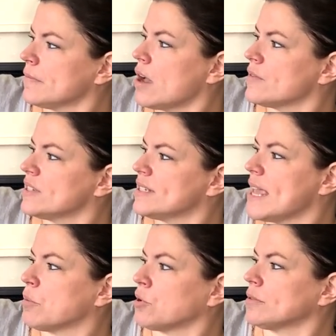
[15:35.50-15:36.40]
oven to
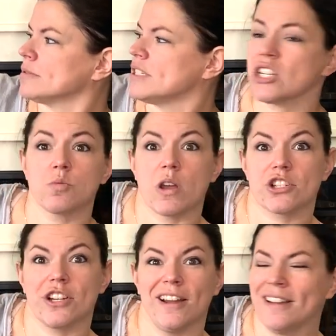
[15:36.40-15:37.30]
table to
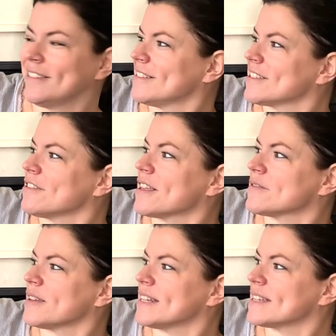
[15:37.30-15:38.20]
dishwasher. So that's
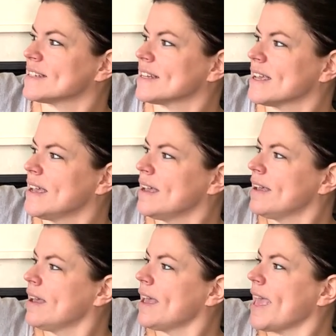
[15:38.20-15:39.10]
fantastic.
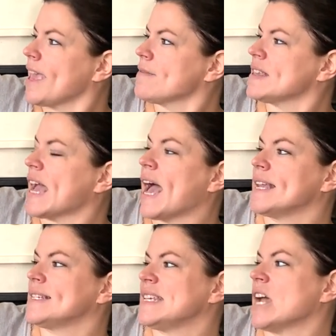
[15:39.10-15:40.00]

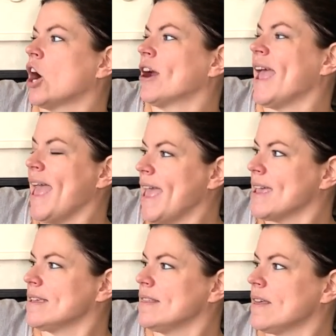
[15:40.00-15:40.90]

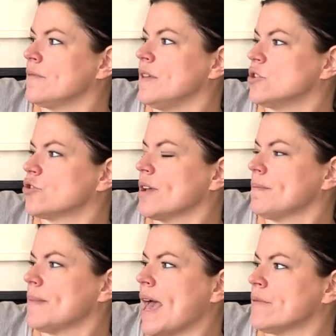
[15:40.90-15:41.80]
A-V-I-T-R-A, Avitra,
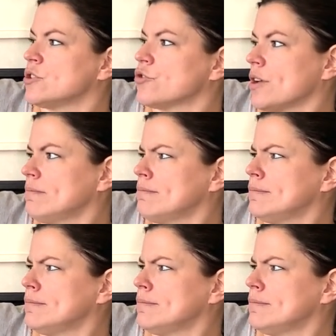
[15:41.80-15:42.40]
Avitra,